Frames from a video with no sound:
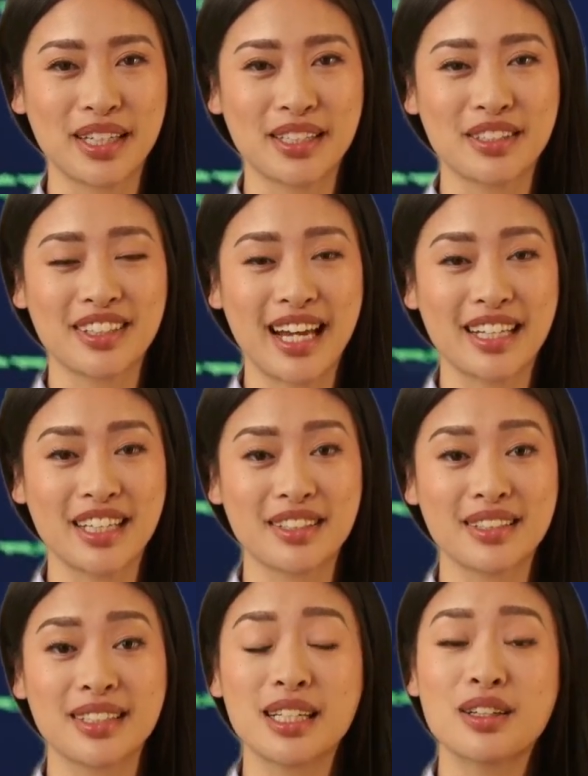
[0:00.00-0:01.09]
Second,
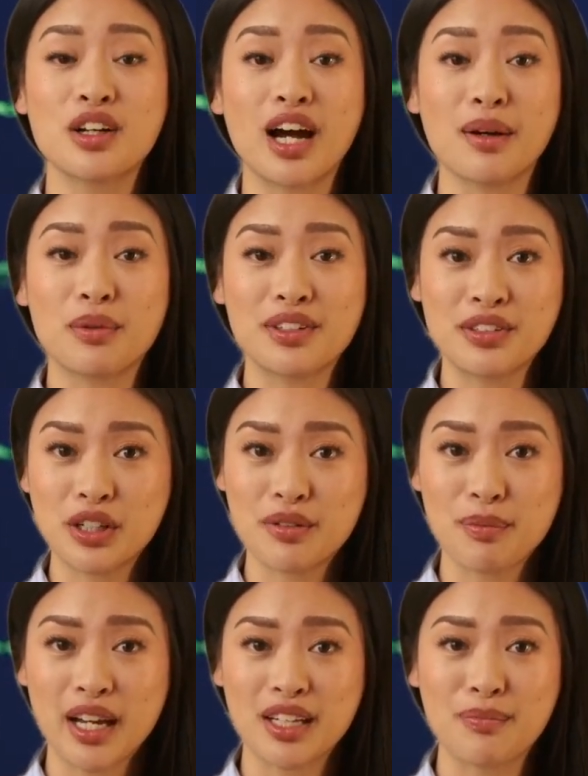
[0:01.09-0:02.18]
check with
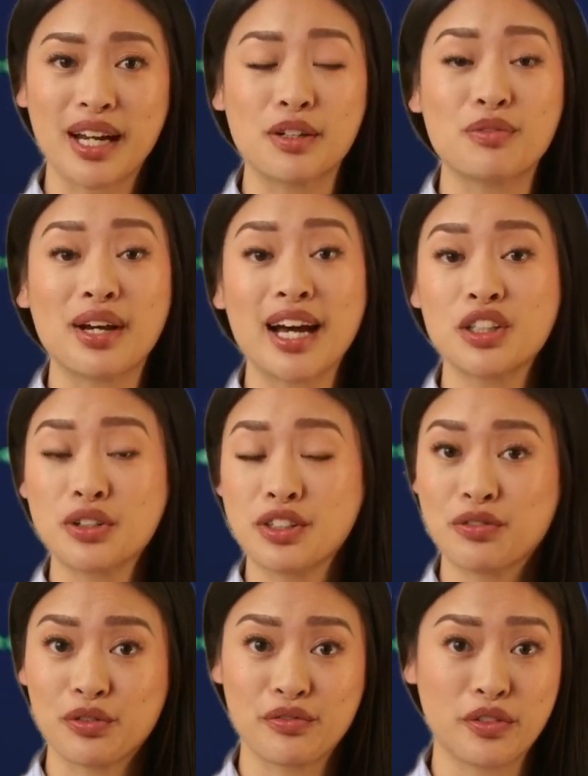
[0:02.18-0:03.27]
third-party manufacturers
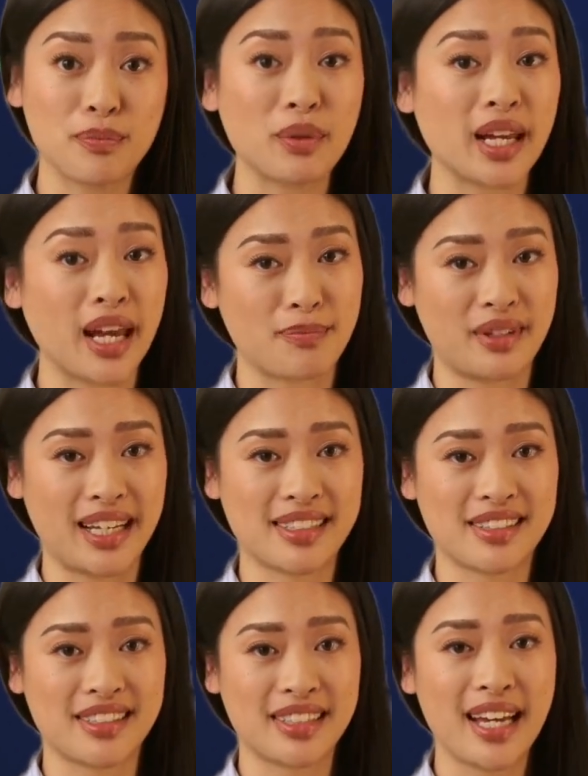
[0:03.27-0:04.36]
for firmware
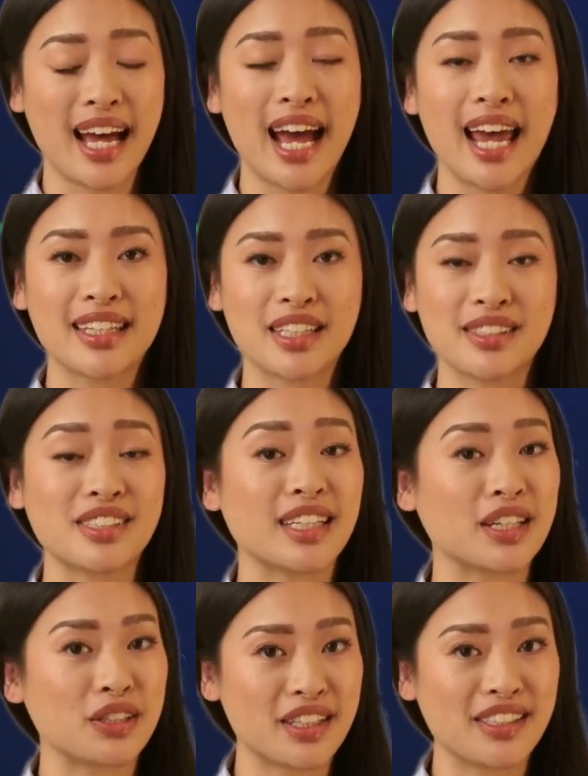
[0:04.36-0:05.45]
updates, and
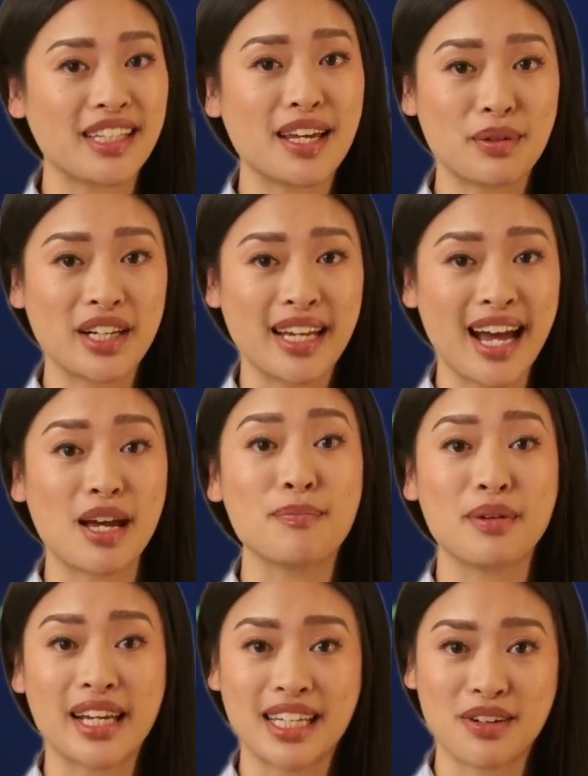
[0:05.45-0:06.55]
consider disabling
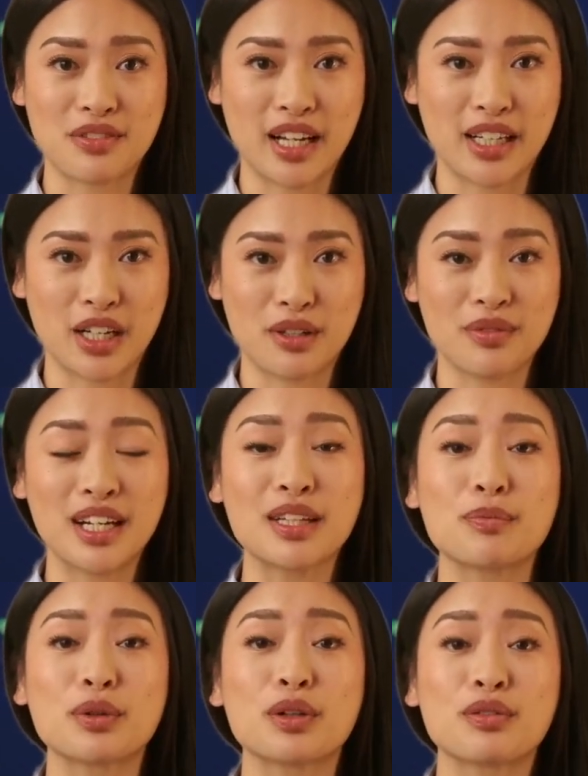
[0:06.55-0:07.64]
AirPlay if none are
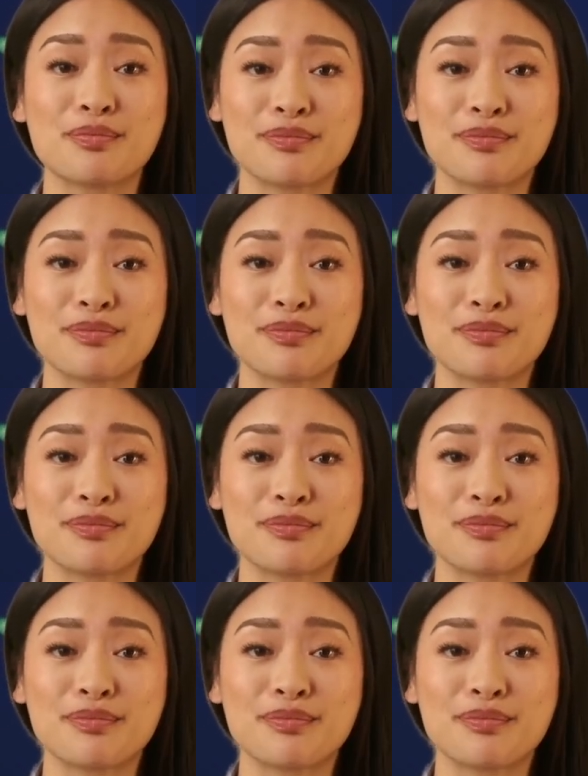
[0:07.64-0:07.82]
available.